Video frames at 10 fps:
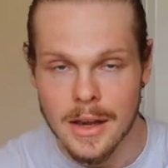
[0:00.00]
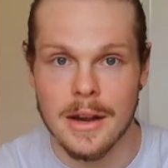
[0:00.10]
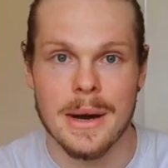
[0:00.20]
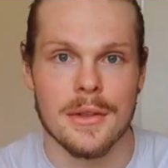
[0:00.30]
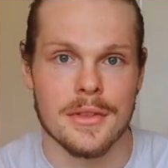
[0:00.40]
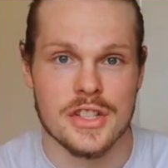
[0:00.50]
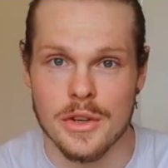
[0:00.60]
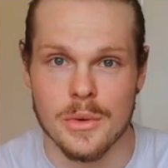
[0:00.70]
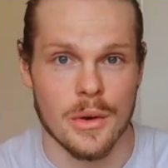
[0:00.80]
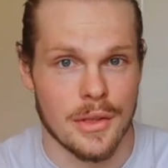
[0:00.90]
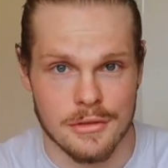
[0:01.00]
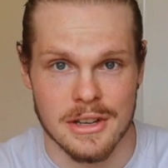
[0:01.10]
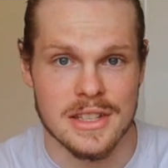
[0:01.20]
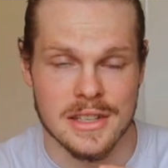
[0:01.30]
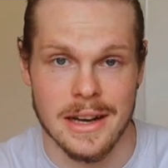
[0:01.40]
and about 2 or
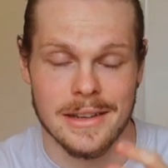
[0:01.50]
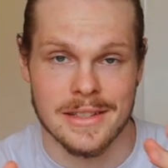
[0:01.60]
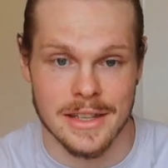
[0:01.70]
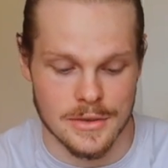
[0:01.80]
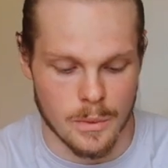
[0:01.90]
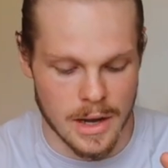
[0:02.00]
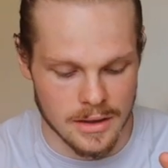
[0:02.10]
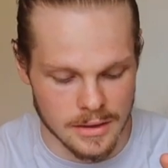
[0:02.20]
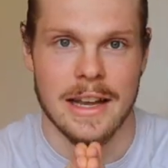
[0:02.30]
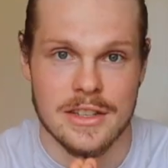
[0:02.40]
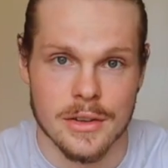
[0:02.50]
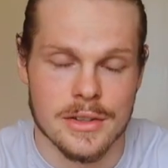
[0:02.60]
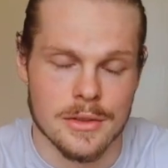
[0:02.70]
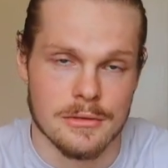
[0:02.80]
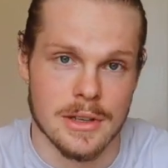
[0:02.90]
3 snacks as well. It's
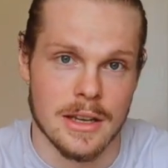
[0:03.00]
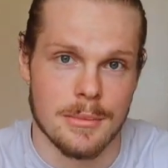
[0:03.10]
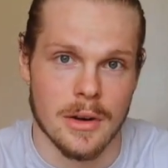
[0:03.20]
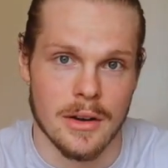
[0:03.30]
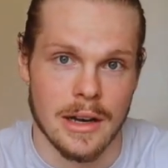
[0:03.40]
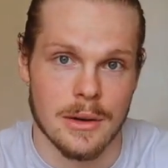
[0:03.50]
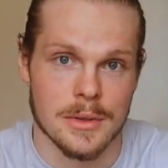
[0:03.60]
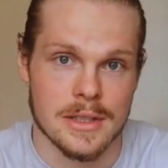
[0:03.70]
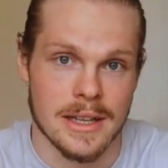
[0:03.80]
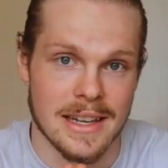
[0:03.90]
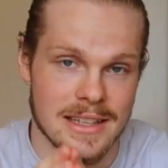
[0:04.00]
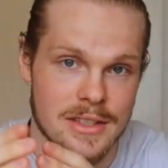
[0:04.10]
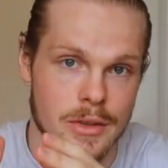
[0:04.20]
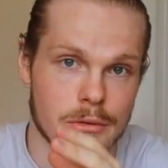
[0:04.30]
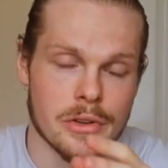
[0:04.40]
also really important, I will state, is
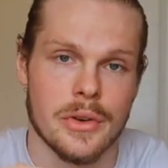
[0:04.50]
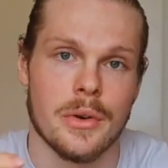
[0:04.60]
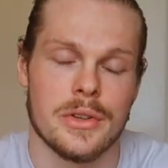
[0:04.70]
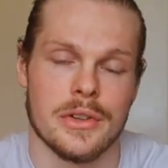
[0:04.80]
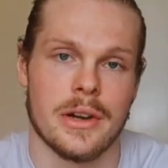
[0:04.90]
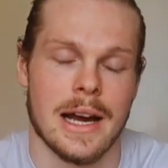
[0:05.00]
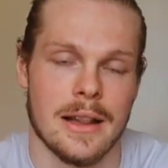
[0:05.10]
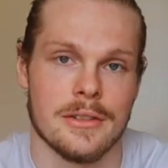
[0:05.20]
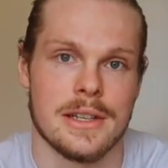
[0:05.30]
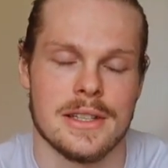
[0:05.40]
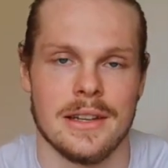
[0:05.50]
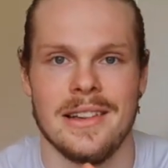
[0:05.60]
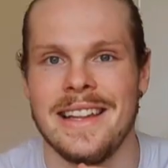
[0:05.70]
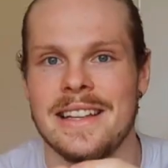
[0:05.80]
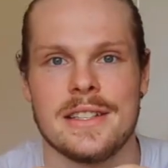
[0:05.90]
to record your calories, at
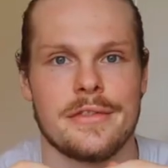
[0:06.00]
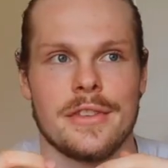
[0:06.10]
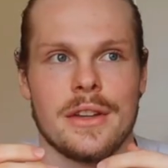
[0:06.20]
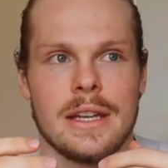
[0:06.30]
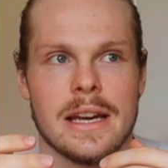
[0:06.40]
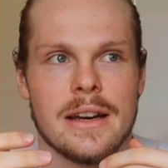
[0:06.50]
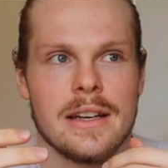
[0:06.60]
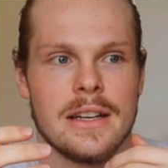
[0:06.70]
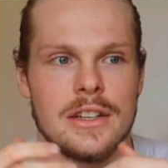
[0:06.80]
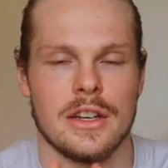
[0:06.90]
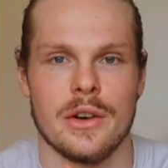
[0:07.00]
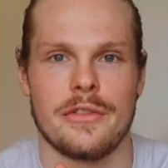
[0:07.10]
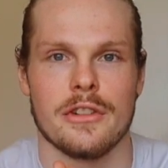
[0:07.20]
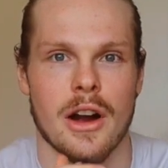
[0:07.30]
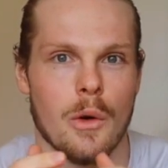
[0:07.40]
least for the, you know,
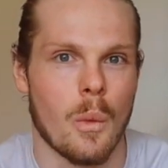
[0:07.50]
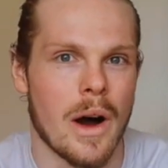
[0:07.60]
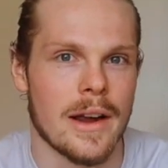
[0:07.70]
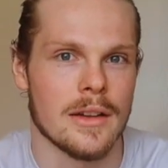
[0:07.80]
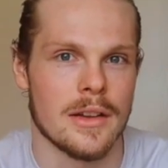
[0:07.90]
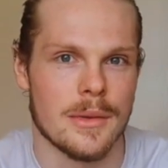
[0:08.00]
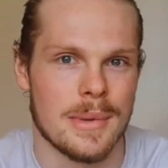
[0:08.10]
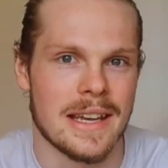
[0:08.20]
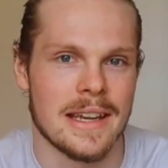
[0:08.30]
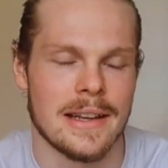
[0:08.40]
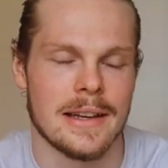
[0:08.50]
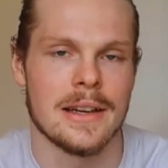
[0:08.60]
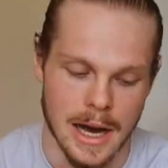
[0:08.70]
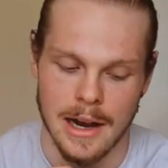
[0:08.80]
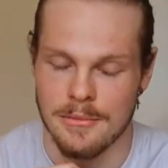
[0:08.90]
for a while at the beginning.
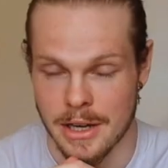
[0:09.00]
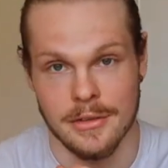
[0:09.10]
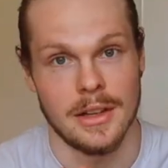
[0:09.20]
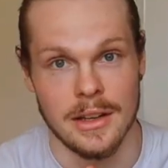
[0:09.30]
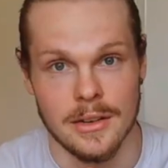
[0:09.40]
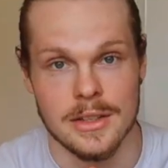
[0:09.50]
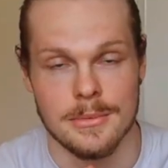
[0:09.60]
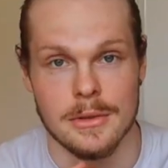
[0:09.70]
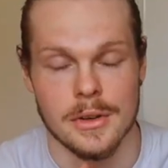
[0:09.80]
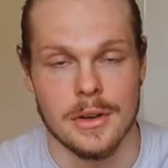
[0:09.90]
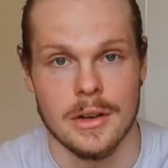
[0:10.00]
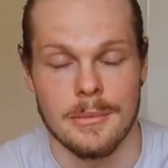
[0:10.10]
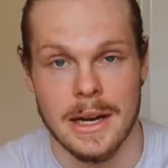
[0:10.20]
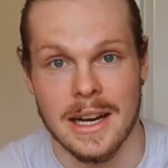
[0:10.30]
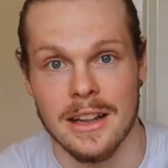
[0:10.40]
I'm definitely going to be recording
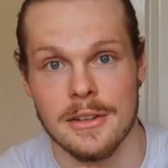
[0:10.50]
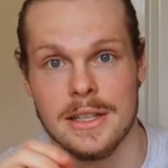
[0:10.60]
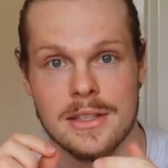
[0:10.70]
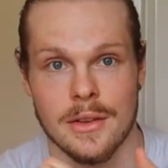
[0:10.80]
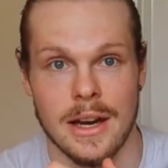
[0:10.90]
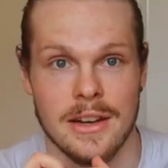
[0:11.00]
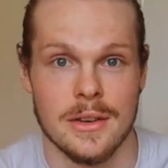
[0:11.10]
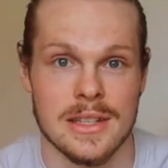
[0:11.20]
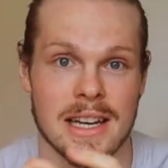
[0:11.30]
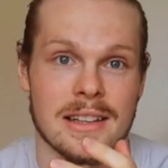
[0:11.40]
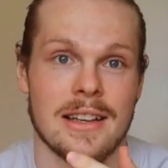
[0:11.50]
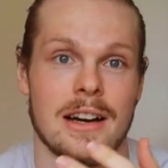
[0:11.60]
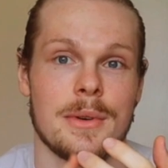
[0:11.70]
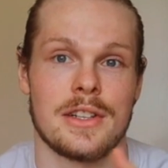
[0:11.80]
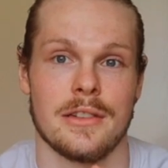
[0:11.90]
my calories so that I know exactly
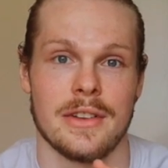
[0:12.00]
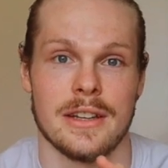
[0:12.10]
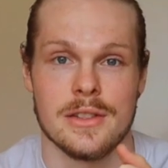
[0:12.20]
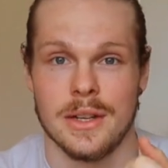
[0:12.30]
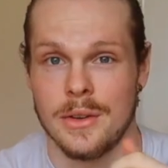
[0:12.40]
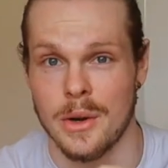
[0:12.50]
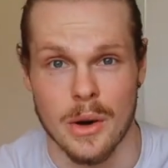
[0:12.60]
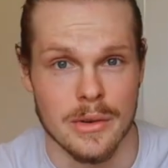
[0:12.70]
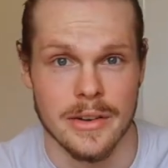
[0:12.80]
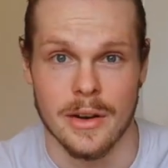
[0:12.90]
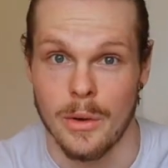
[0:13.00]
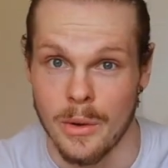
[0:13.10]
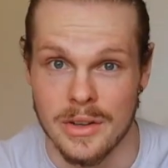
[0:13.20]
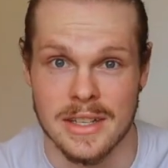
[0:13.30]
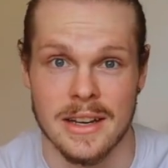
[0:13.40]
much I've eaten, so I don't go over
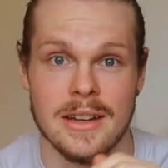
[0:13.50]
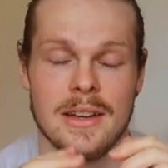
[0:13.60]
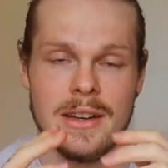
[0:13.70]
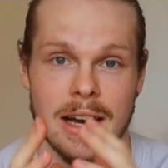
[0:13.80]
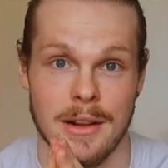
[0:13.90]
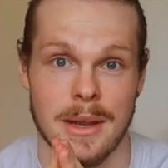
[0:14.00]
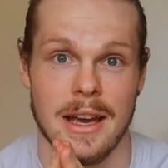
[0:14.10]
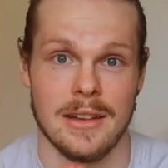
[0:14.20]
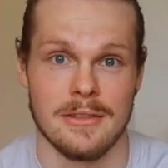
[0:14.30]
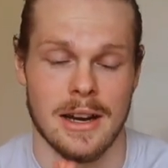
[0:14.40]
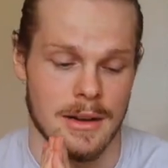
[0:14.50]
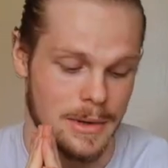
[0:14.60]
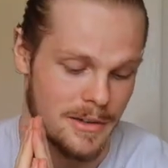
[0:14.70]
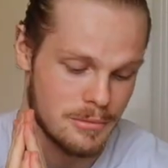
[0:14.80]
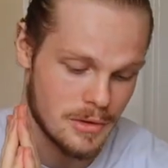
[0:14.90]
or under and I'm getting the right amount of